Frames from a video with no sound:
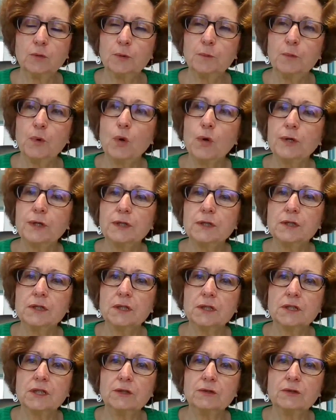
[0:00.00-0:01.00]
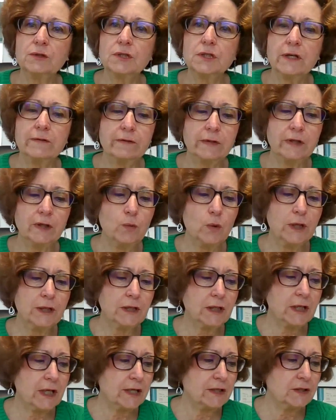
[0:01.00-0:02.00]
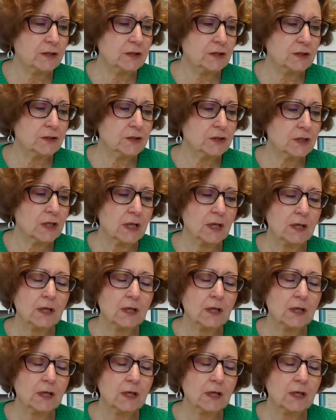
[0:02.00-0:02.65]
reported 671 cases,